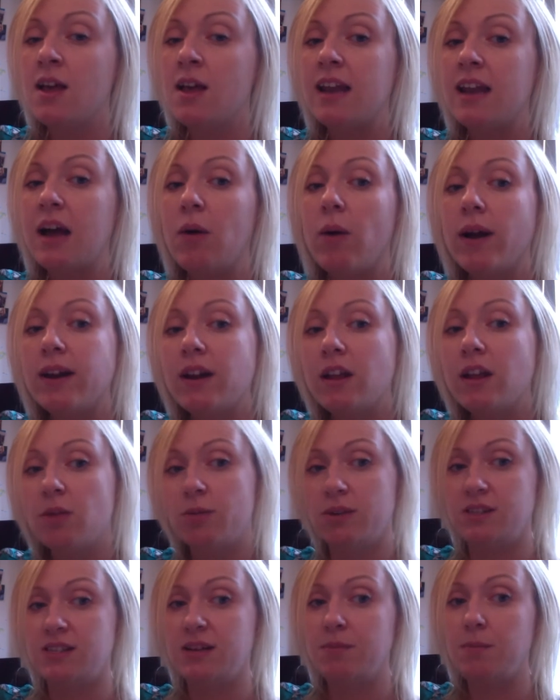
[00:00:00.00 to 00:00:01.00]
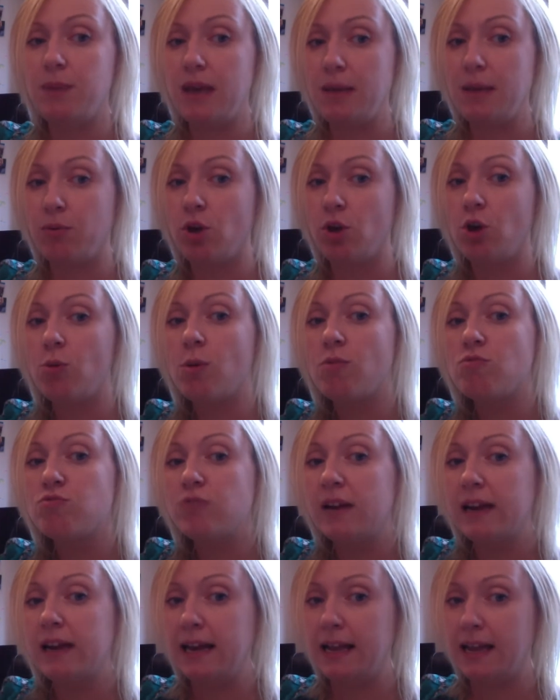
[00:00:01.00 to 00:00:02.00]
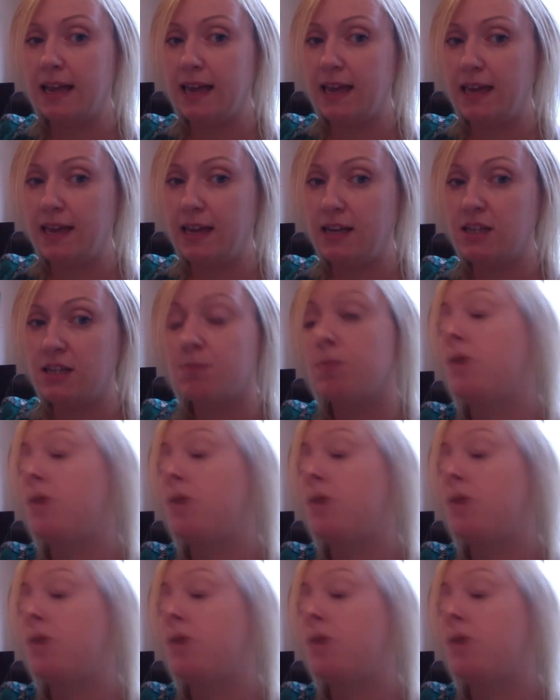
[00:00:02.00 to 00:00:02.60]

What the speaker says: Now, I know there were some people who were really keen to